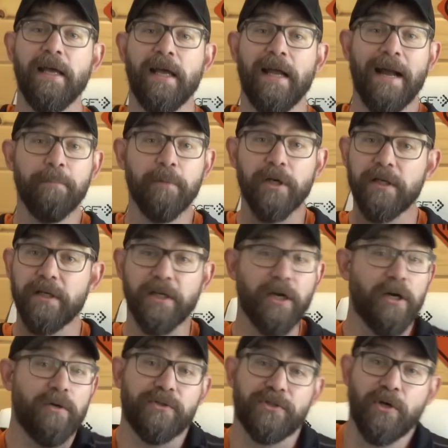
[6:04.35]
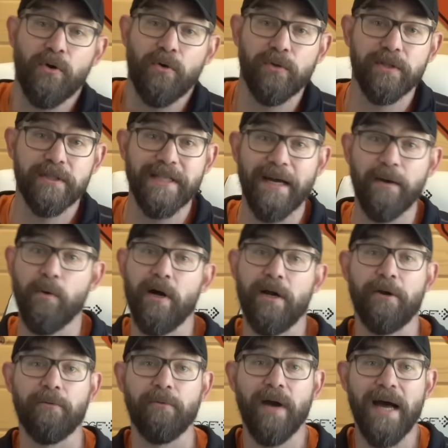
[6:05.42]
and I'm good to go as cold as I want
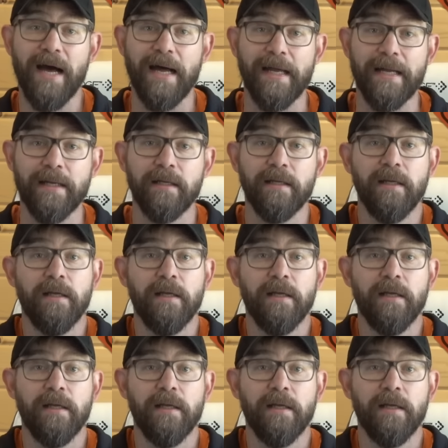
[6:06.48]
to ride.